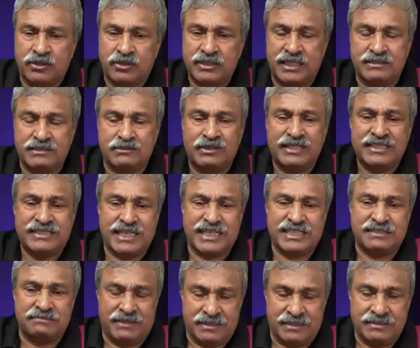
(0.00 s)
that is only 6
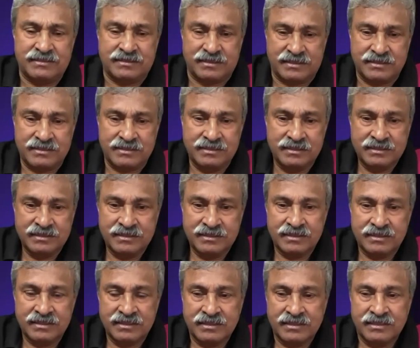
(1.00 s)
months,
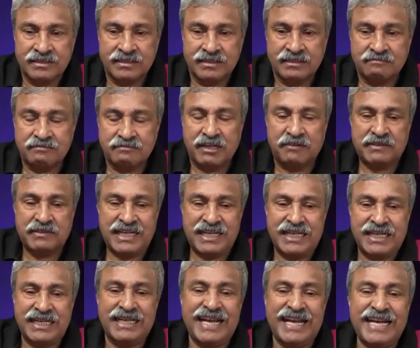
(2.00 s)
we have
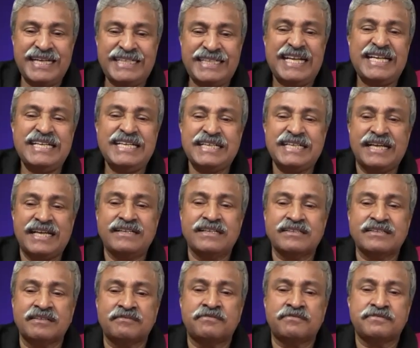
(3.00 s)
treated 18 cases
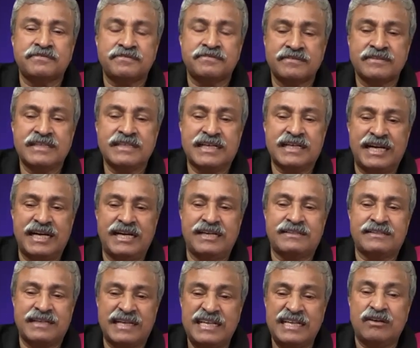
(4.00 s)
of grade
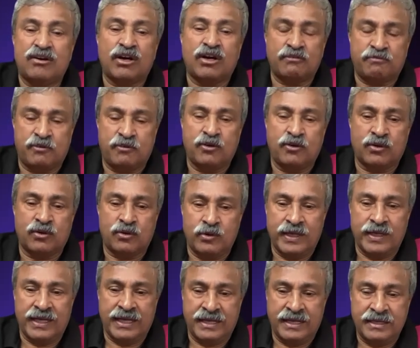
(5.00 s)
3 or 4
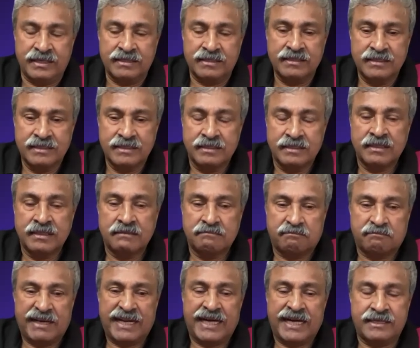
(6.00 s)
OA
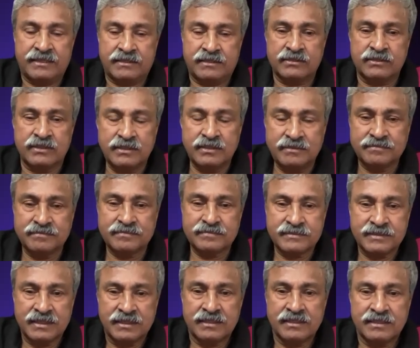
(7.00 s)
by Hydrozone.
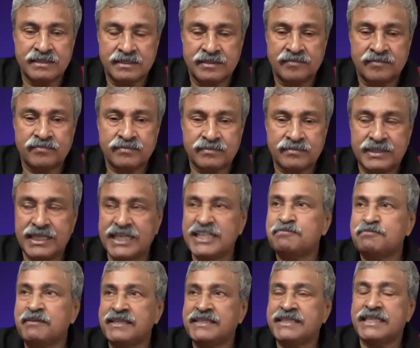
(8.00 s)
These
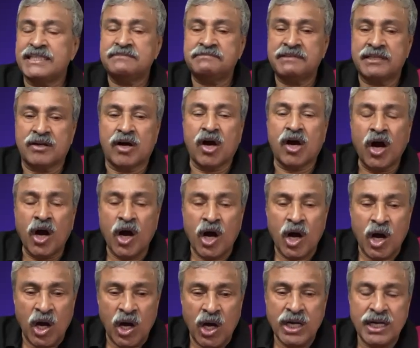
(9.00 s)
patients were
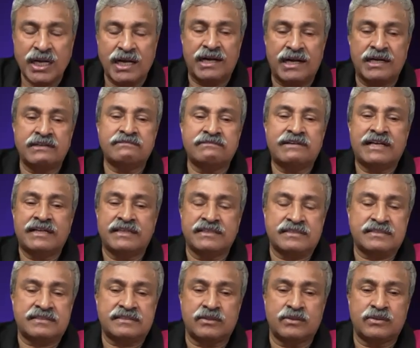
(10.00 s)
all
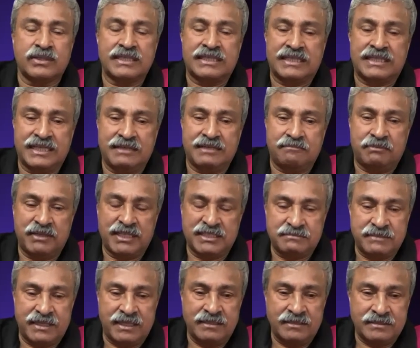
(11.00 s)
advised total knee
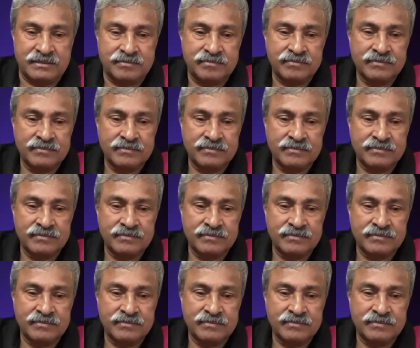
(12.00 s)
replacements